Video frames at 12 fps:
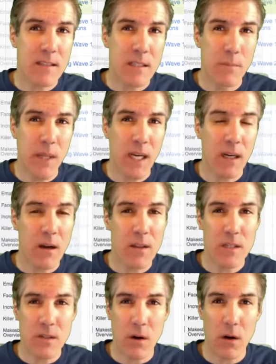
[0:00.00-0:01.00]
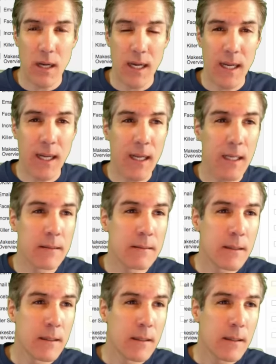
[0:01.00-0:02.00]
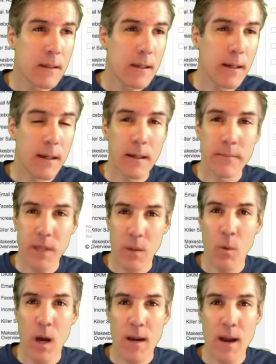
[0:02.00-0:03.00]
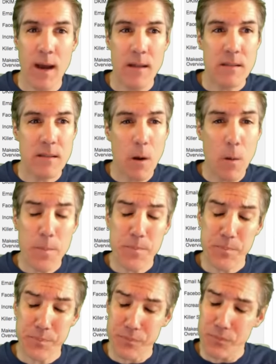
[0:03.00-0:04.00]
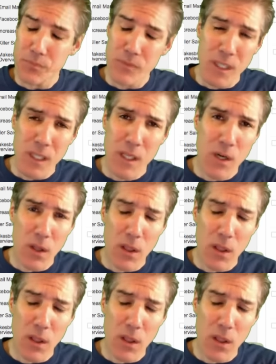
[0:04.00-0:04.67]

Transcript: depending on the targeting and whatnot. So, the